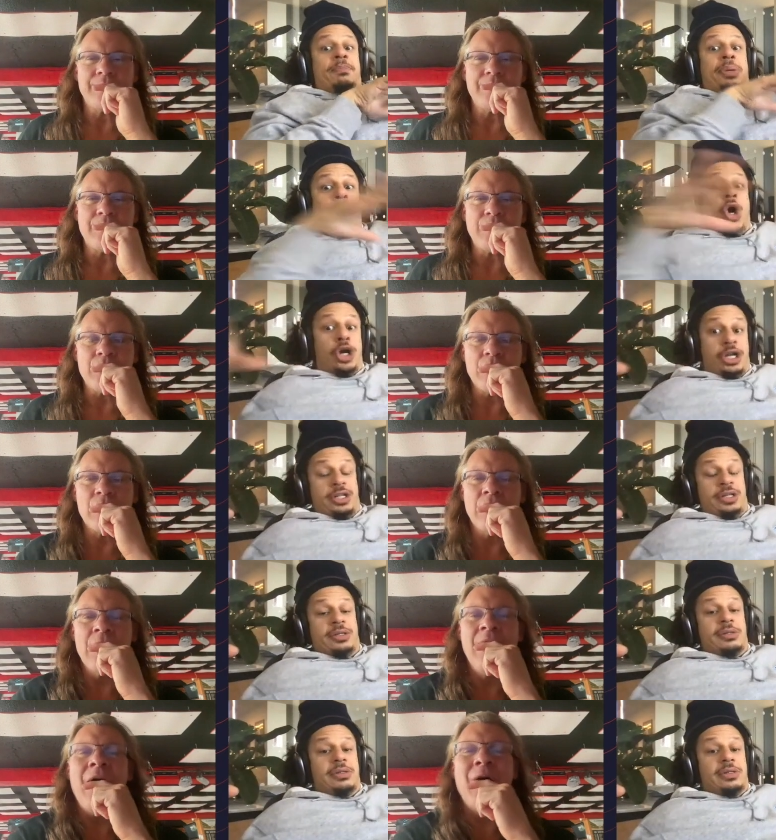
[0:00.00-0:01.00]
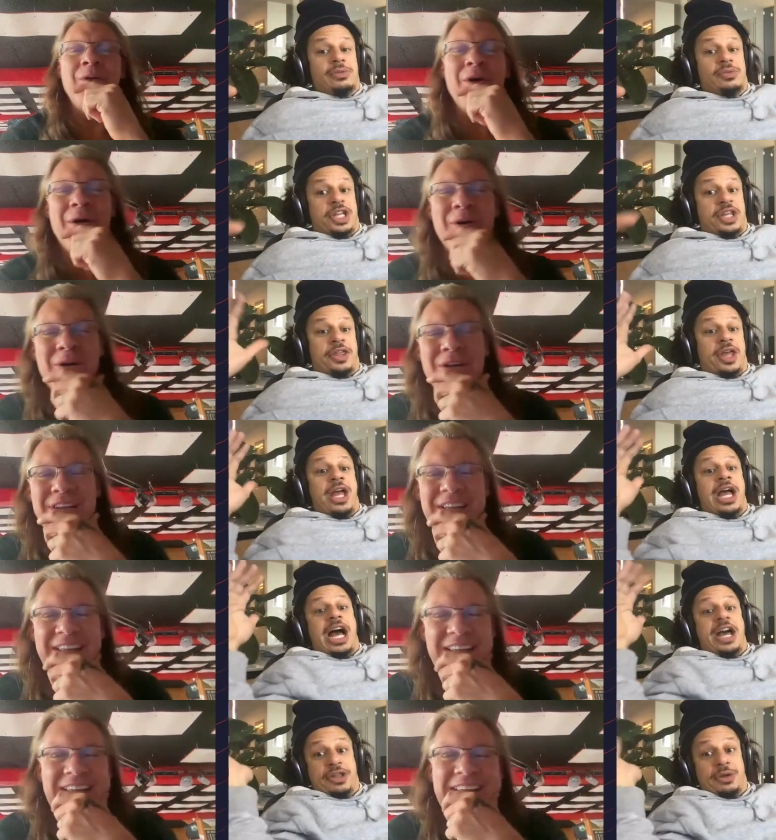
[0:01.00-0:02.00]
Speaker 1: parted. Oh, no. I thought,
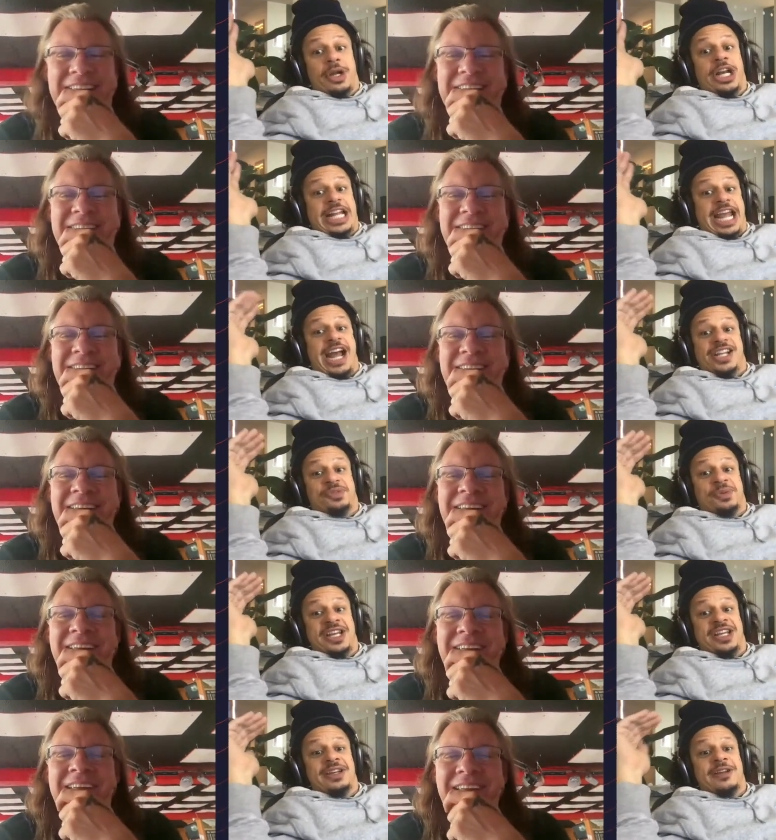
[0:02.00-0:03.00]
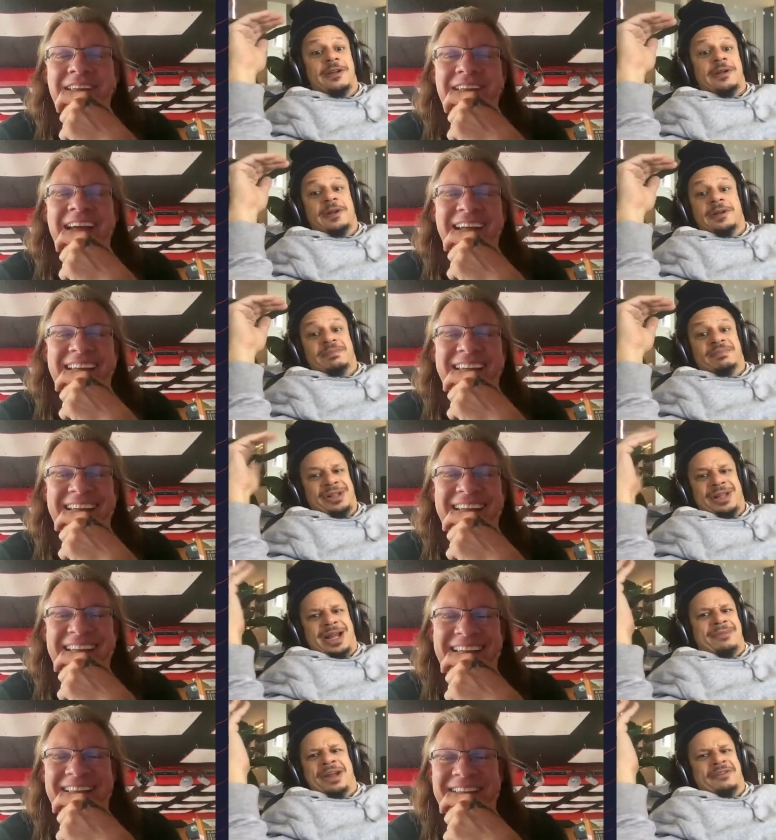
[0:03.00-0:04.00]
I thought they were going to catch me. Yeah. They're
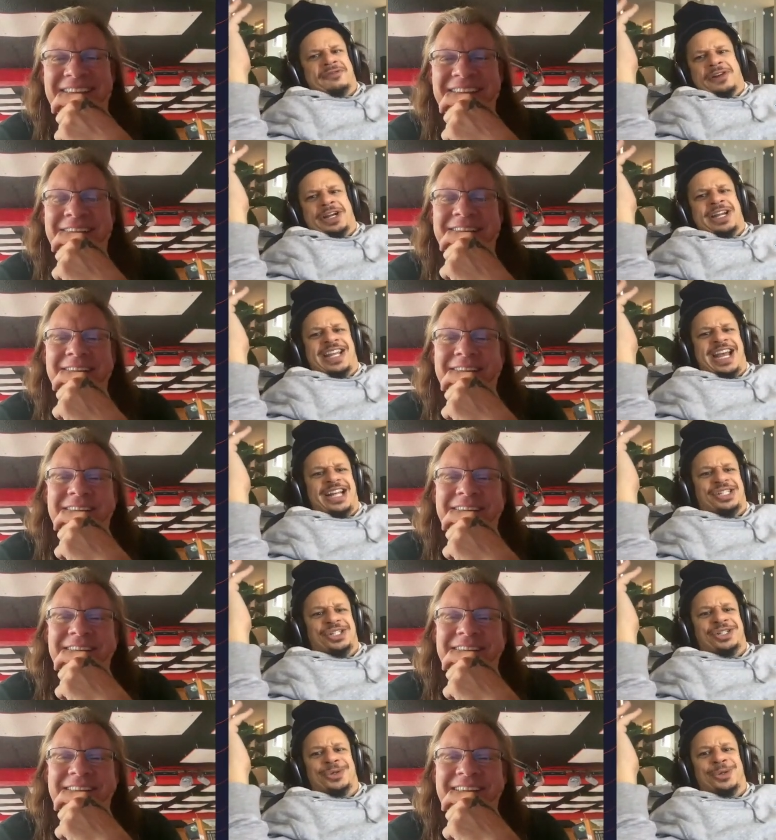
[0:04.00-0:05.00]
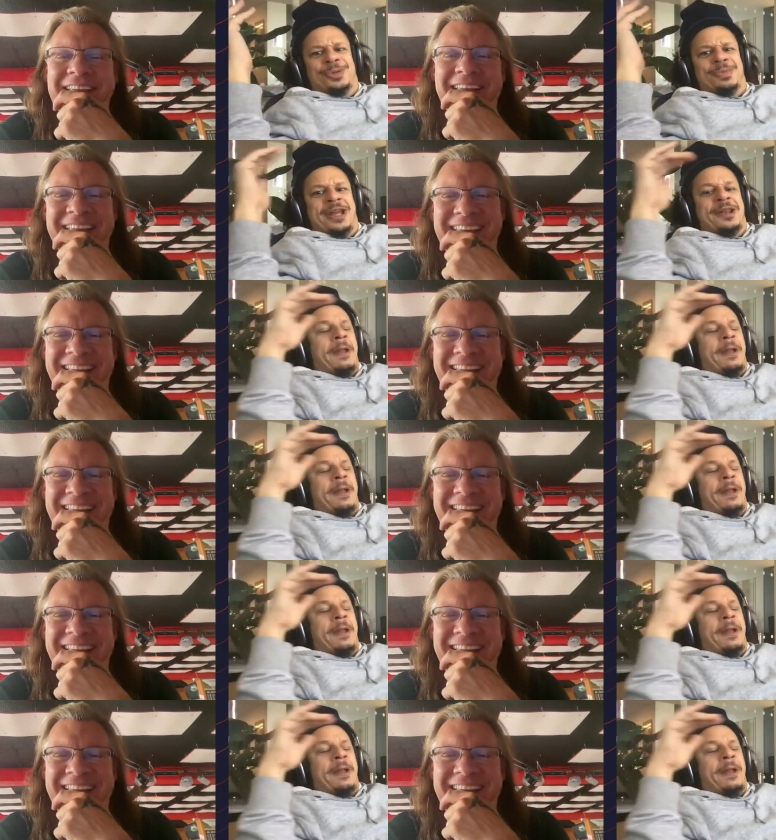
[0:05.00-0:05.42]
like, I'm not fucking catching you, old man.